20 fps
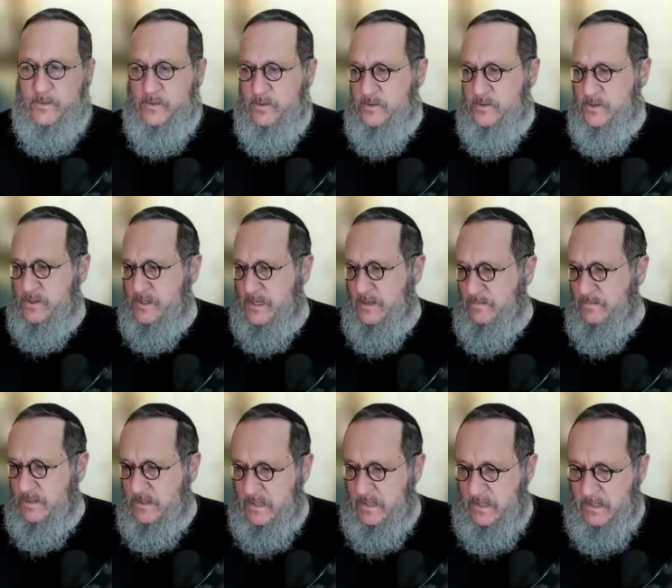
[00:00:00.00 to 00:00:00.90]
to do the same
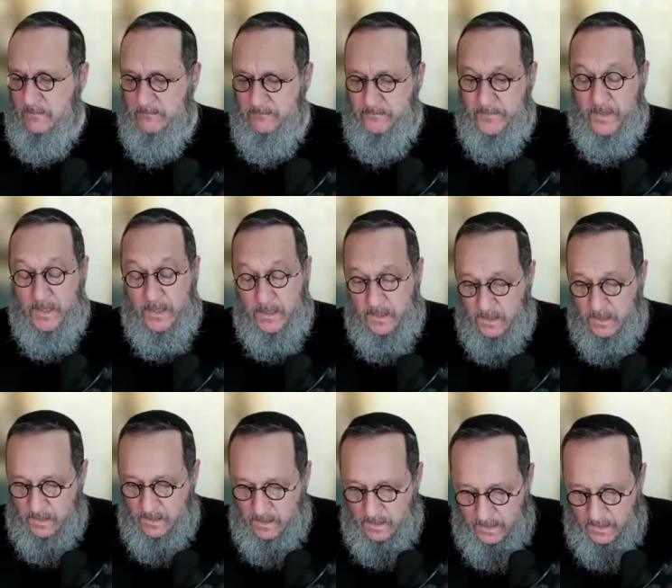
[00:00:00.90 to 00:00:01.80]
thing.
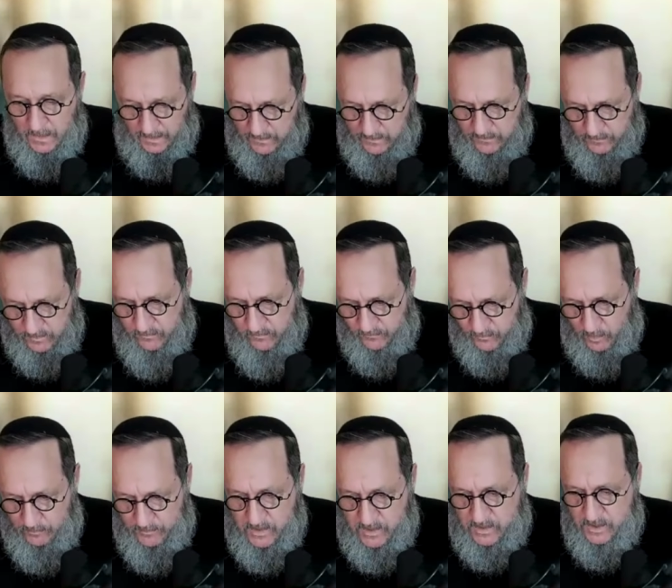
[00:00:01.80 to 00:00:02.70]
And
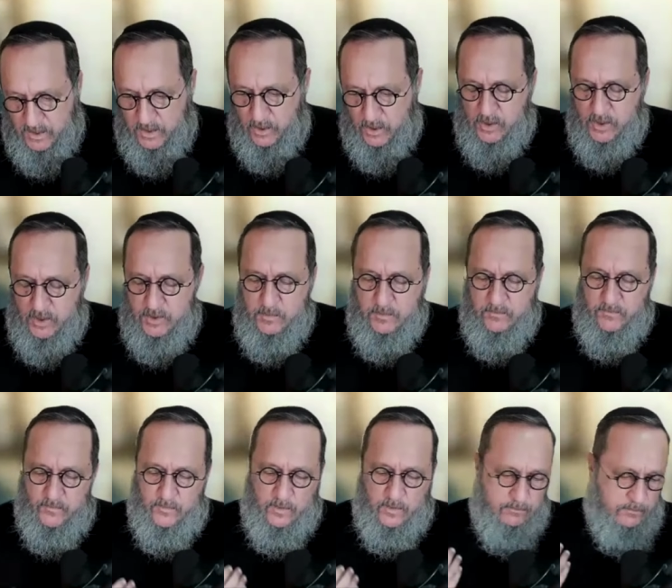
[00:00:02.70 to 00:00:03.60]
from this encouragement
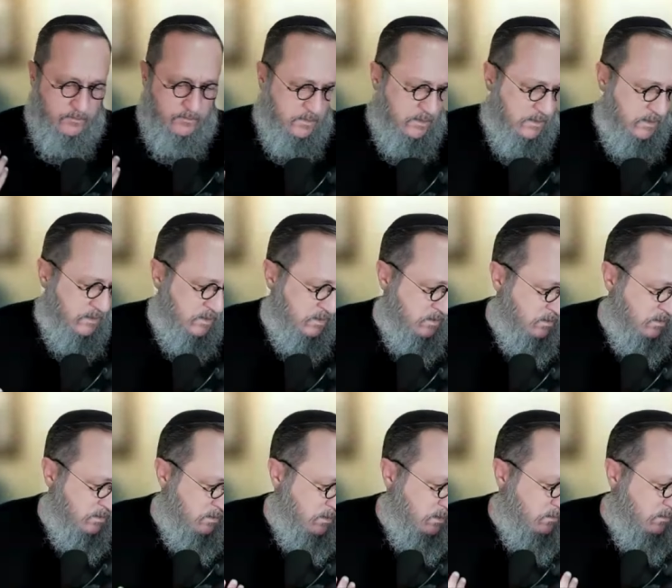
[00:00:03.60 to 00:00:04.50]
from this
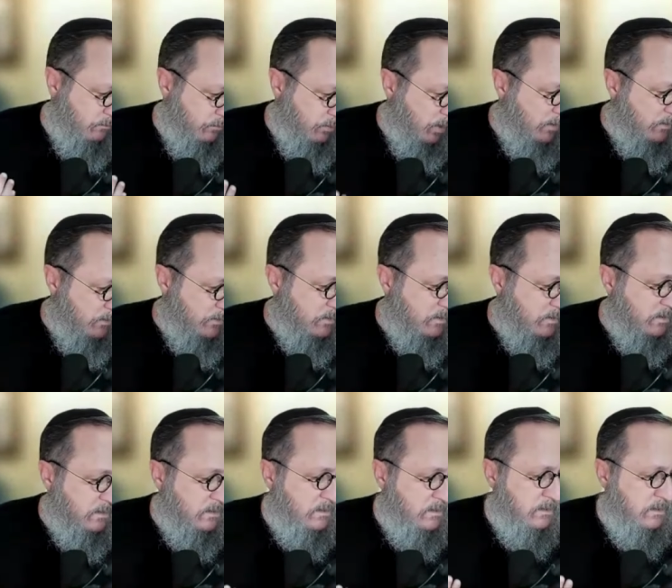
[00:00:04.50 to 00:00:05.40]
brother,
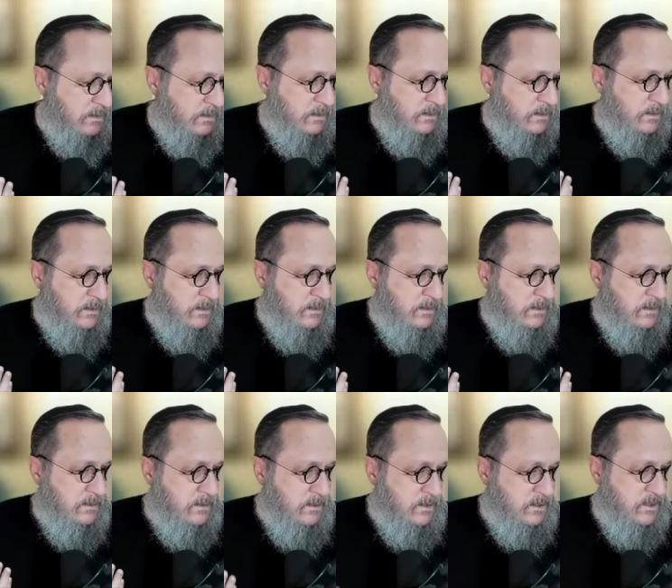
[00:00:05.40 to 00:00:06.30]

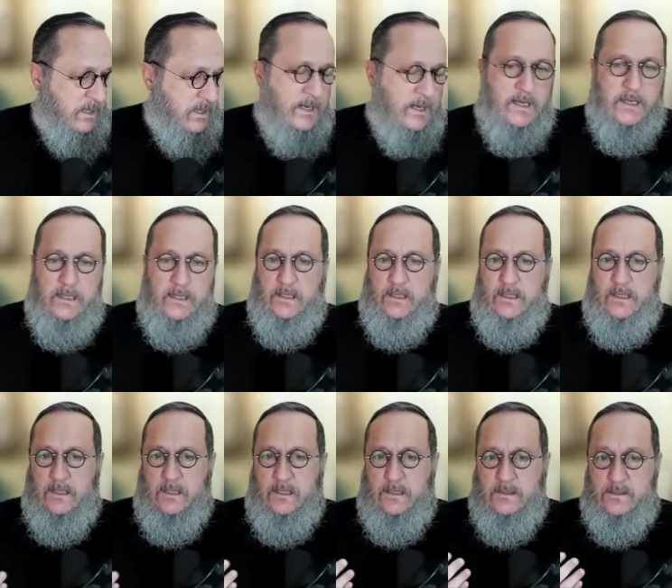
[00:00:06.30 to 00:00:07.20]
to say,
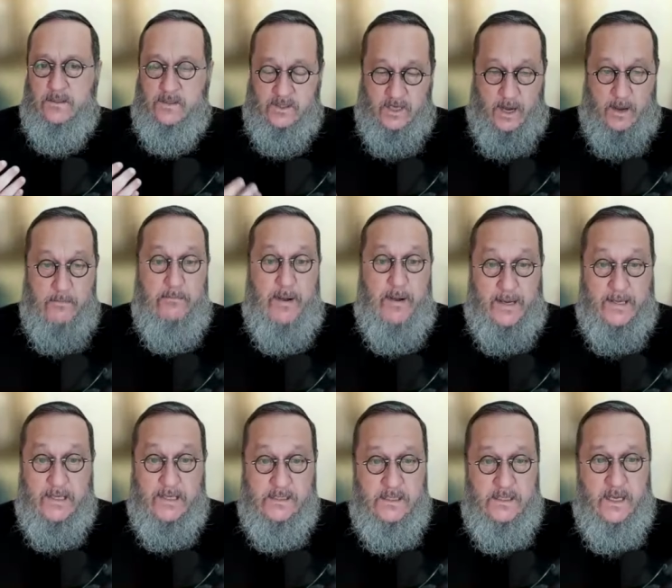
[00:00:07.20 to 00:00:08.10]

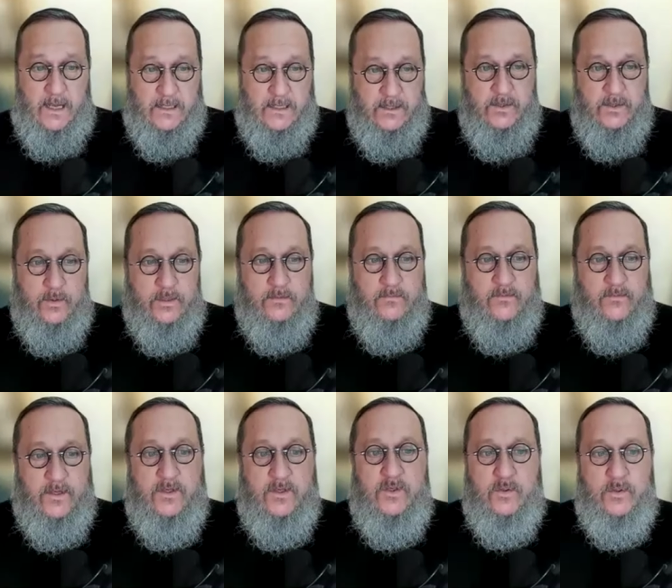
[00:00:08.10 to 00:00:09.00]
somebody's got to
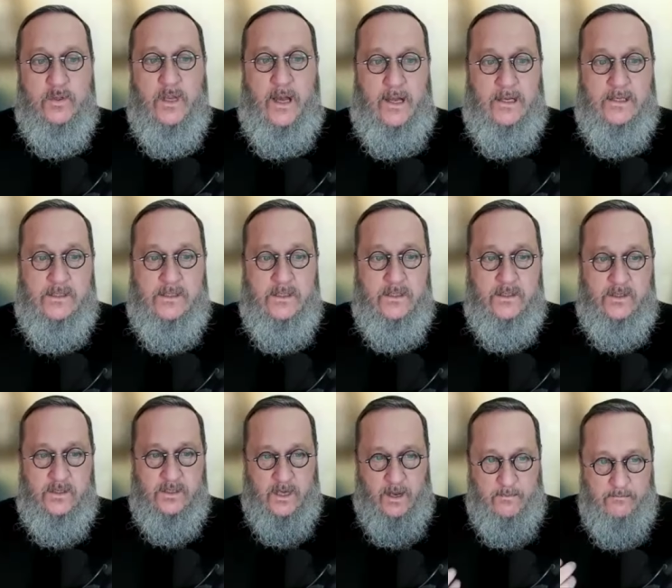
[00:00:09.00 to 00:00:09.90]
visualize this.
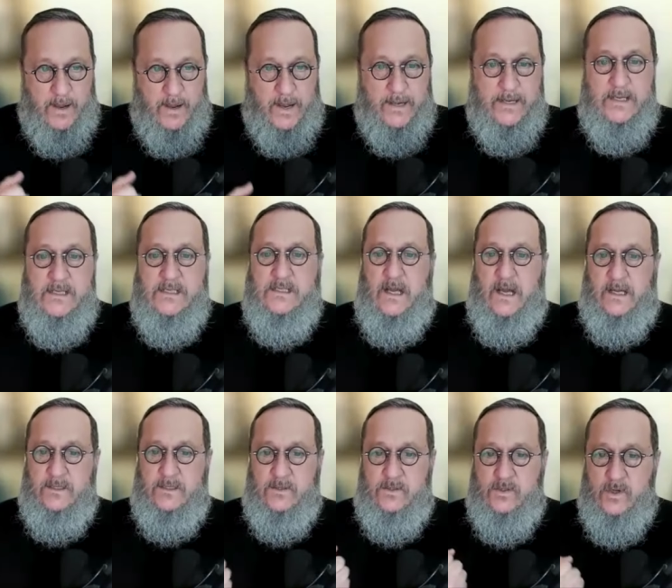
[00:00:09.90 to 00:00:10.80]
Somebody has
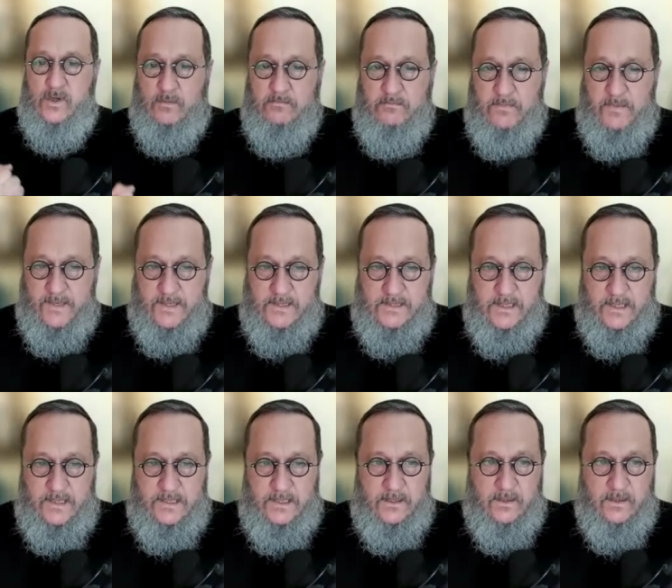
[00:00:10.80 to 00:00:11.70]
got to start
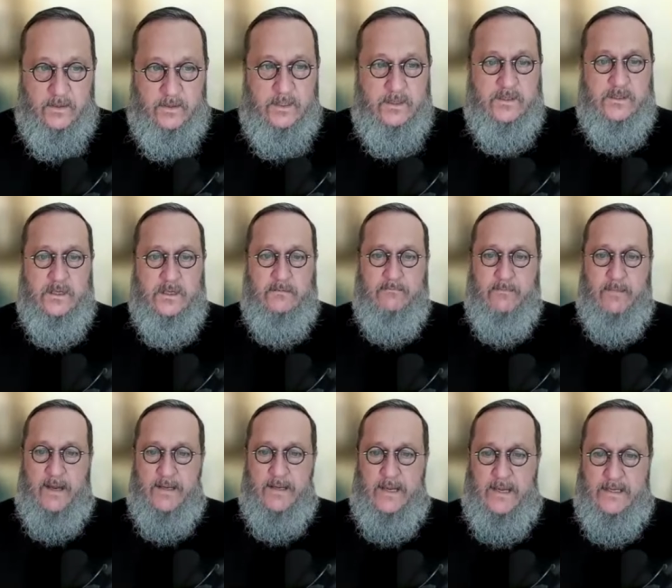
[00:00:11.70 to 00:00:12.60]
meditating on it.
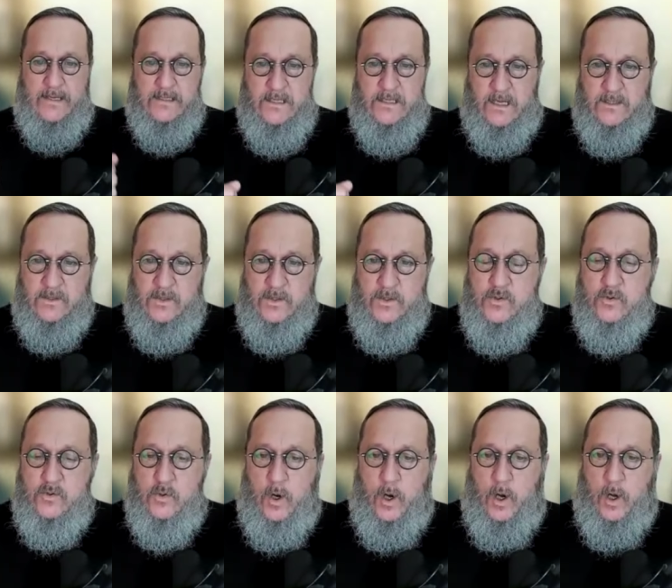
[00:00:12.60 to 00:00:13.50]
Somebody has got to
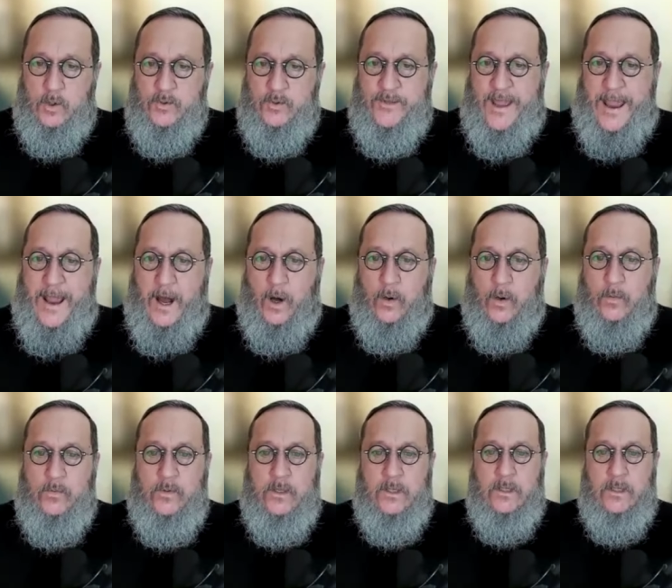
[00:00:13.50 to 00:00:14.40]
draw down